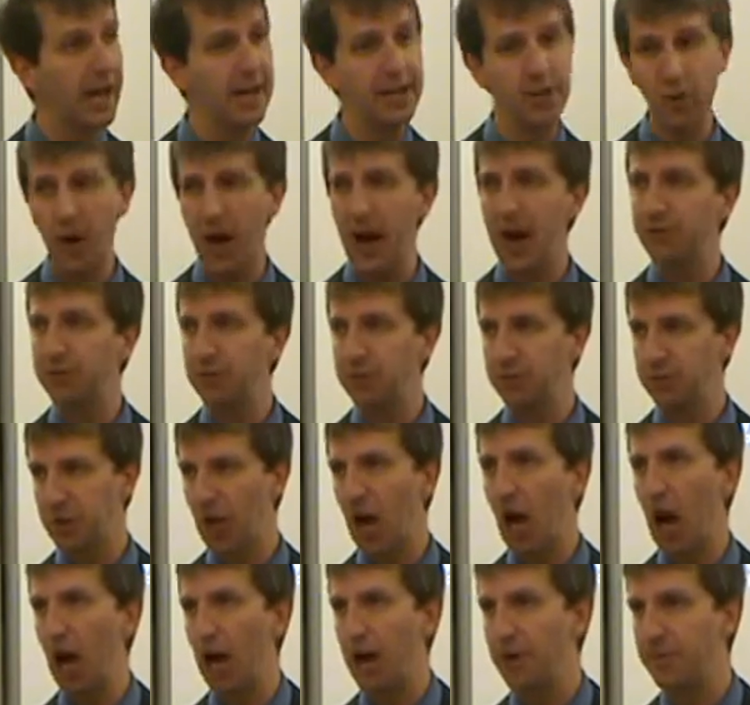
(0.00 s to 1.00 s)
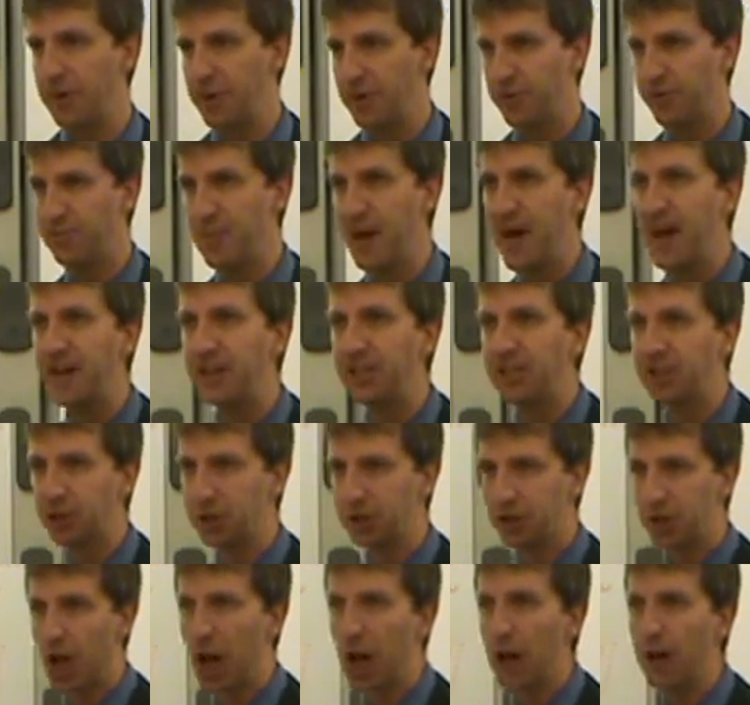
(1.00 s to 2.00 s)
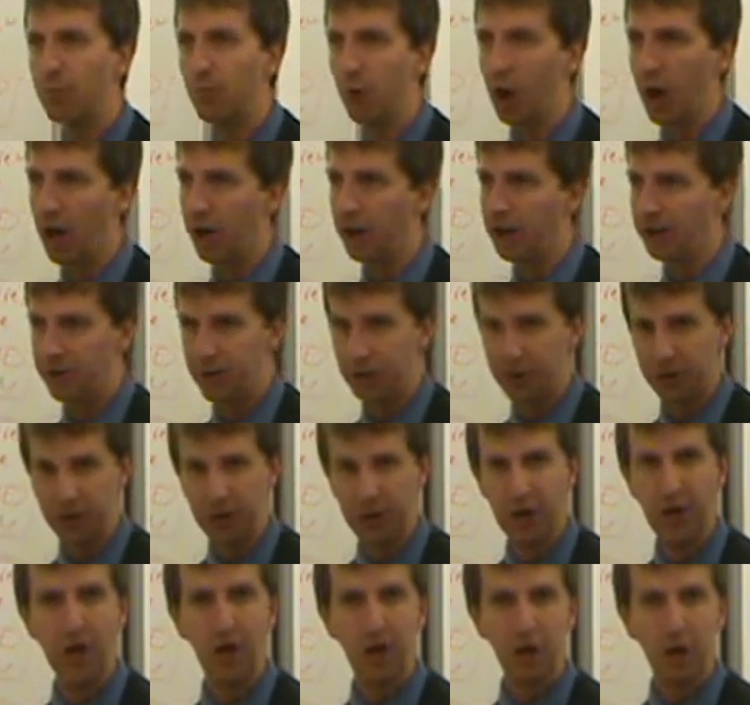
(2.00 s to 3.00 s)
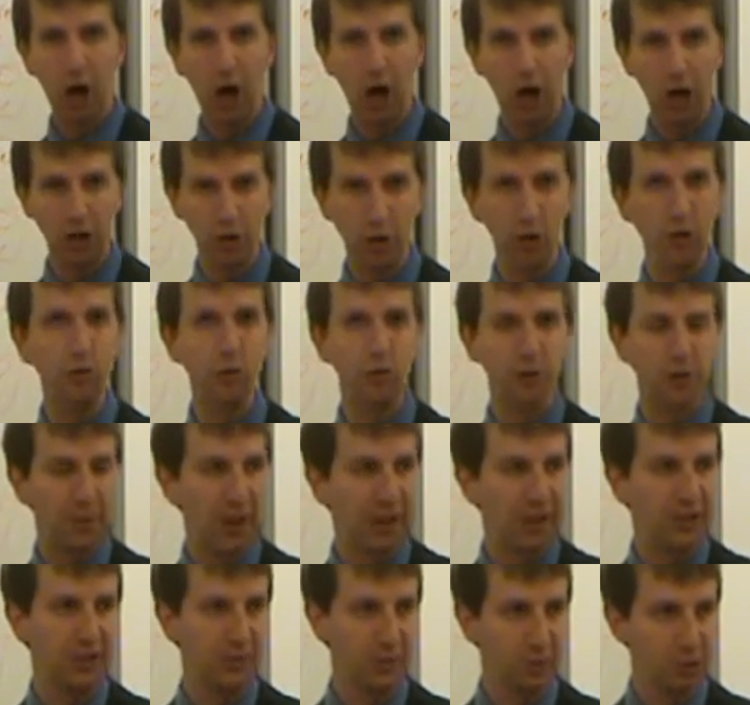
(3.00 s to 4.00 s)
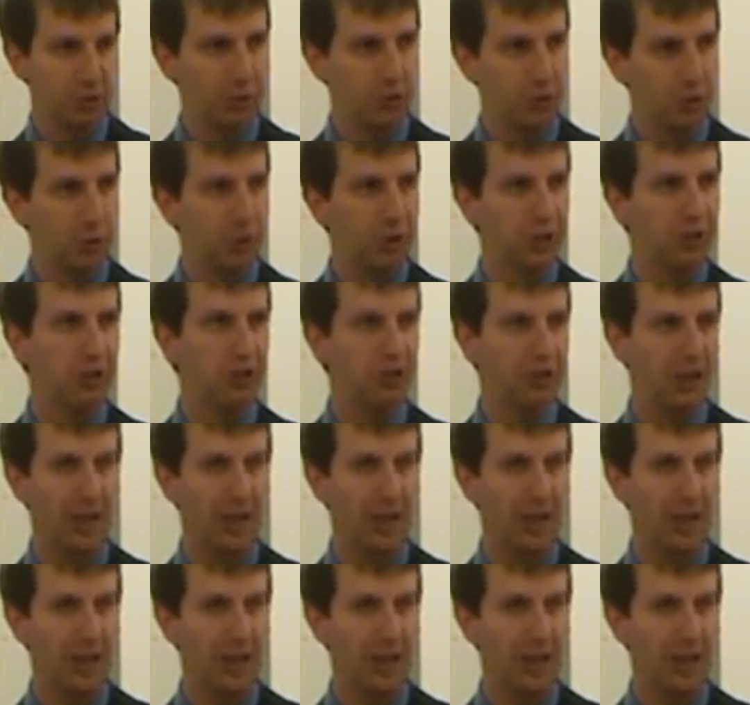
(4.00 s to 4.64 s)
and you have some time and you've managed your time well and you're good, responsible students